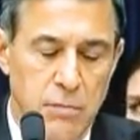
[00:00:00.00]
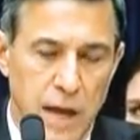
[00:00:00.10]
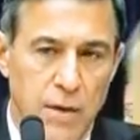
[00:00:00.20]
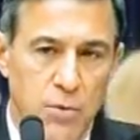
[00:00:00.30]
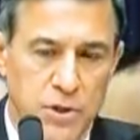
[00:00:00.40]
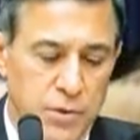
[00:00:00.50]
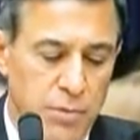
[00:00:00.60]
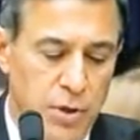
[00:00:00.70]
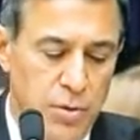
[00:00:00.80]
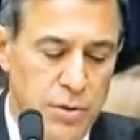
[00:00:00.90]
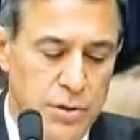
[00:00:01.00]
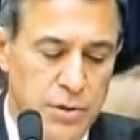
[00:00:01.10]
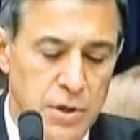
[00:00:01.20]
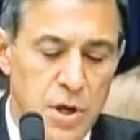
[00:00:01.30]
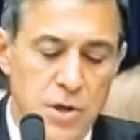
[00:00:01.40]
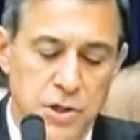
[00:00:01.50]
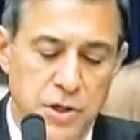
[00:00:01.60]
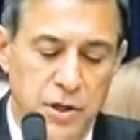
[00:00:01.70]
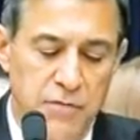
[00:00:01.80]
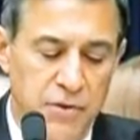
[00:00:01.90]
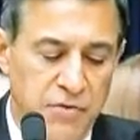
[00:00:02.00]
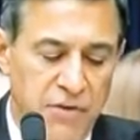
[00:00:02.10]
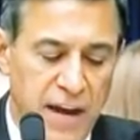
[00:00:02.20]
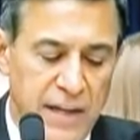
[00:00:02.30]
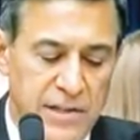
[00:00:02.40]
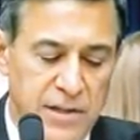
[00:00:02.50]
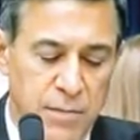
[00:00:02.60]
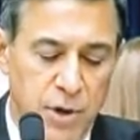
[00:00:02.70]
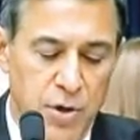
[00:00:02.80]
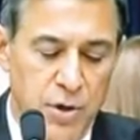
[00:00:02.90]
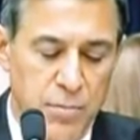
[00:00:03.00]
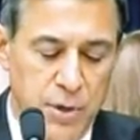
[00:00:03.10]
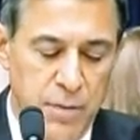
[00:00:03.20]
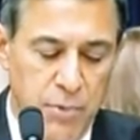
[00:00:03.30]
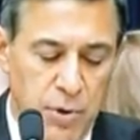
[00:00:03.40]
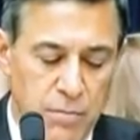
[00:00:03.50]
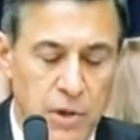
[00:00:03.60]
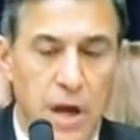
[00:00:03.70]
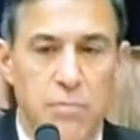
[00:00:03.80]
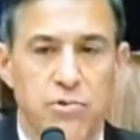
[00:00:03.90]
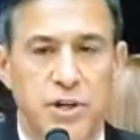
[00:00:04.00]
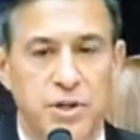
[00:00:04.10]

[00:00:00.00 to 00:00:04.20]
and whistleblowers to deliver the facts to the American people and bring